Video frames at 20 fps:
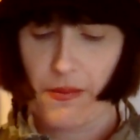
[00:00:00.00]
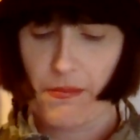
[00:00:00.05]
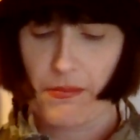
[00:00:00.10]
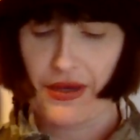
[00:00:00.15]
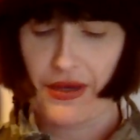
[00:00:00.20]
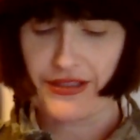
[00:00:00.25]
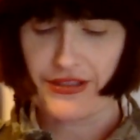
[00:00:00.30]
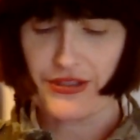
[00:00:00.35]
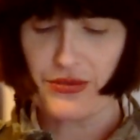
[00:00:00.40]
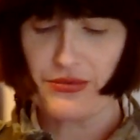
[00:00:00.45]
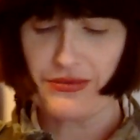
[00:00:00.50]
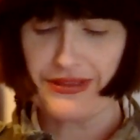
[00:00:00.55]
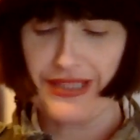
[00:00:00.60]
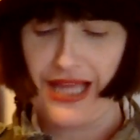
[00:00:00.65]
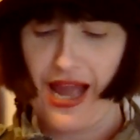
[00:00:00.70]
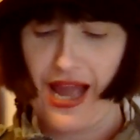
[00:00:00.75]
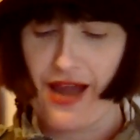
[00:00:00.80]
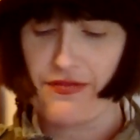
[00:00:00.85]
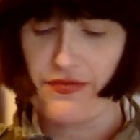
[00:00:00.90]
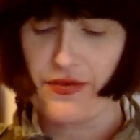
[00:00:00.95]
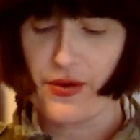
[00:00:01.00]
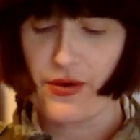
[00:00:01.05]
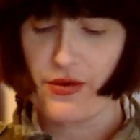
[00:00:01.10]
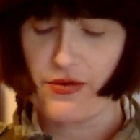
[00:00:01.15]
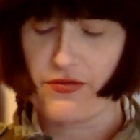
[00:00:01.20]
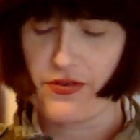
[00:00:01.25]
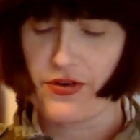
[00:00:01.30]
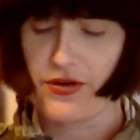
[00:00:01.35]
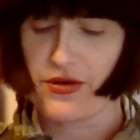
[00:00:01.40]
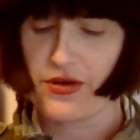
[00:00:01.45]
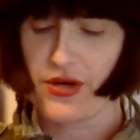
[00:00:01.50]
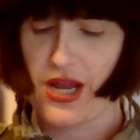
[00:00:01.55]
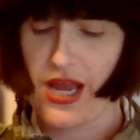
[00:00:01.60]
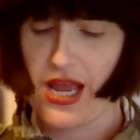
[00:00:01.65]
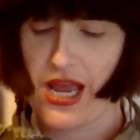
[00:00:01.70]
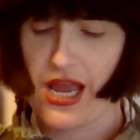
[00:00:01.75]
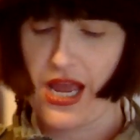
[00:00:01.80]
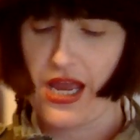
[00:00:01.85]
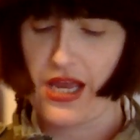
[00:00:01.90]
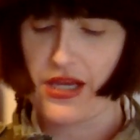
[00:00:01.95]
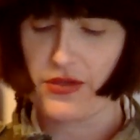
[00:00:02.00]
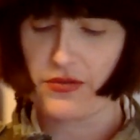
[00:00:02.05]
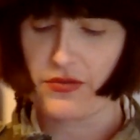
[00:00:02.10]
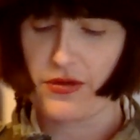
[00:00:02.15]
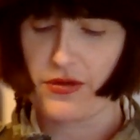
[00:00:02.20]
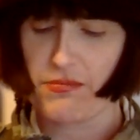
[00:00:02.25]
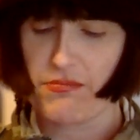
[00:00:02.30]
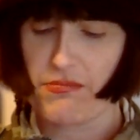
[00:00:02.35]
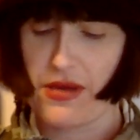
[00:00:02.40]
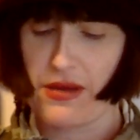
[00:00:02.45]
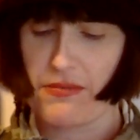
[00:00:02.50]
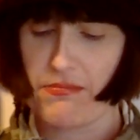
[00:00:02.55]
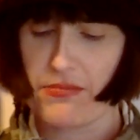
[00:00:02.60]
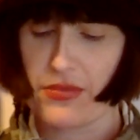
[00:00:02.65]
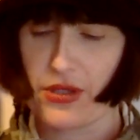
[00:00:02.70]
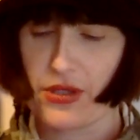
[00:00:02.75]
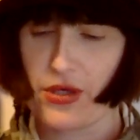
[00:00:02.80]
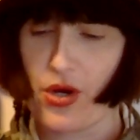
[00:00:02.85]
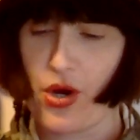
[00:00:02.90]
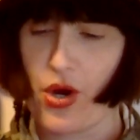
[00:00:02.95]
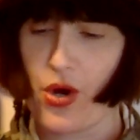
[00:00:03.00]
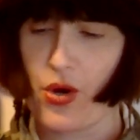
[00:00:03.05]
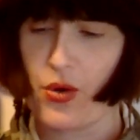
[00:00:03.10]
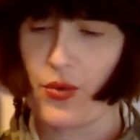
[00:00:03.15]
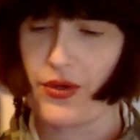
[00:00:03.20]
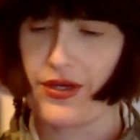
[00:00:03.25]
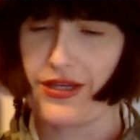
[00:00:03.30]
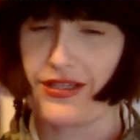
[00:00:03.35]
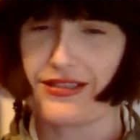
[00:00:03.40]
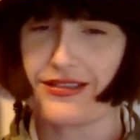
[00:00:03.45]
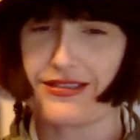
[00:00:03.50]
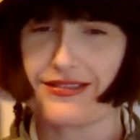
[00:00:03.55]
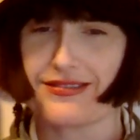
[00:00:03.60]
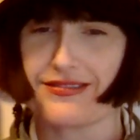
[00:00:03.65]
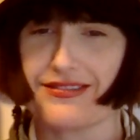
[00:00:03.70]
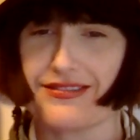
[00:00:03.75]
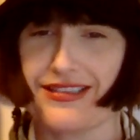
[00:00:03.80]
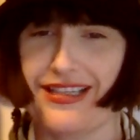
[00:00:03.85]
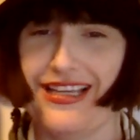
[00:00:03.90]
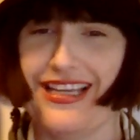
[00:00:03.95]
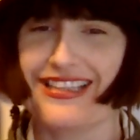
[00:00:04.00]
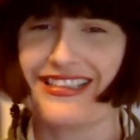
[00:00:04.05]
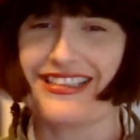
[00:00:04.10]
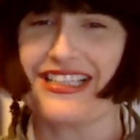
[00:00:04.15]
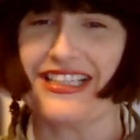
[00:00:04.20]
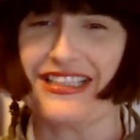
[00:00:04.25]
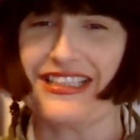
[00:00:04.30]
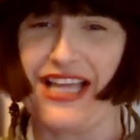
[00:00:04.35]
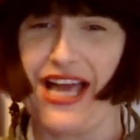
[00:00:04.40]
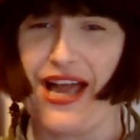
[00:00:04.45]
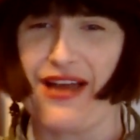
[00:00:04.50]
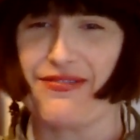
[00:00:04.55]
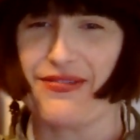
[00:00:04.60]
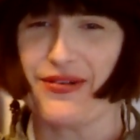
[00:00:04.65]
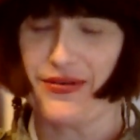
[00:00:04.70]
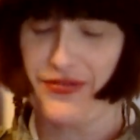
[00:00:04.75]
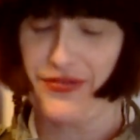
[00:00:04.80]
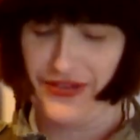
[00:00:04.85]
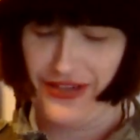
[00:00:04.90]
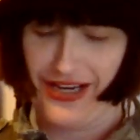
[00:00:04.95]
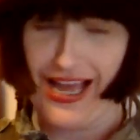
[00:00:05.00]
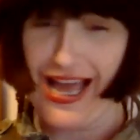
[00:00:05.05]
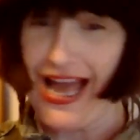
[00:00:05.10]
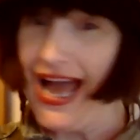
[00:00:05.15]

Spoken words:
but to laugh over and remember always. To laugh over.